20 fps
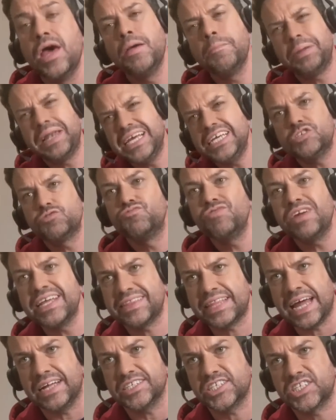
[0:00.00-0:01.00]
Please read
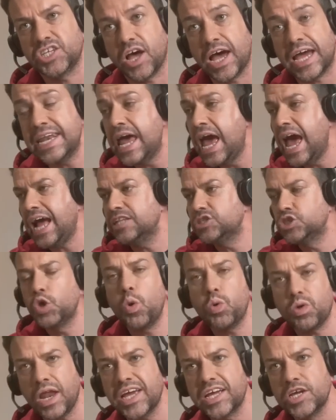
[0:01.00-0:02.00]
that sign and
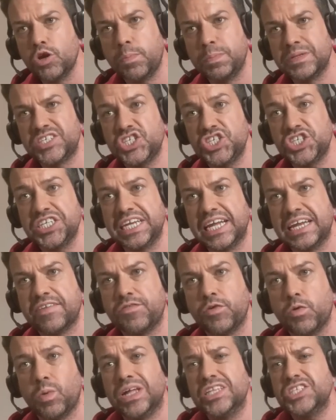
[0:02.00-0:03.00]
talk like an opposition leader
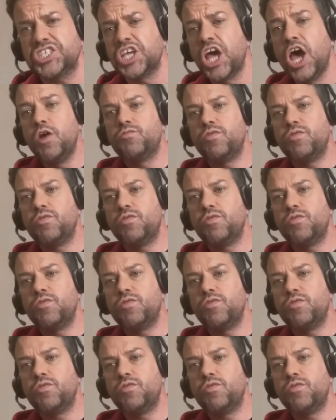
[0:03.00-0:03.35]
for once,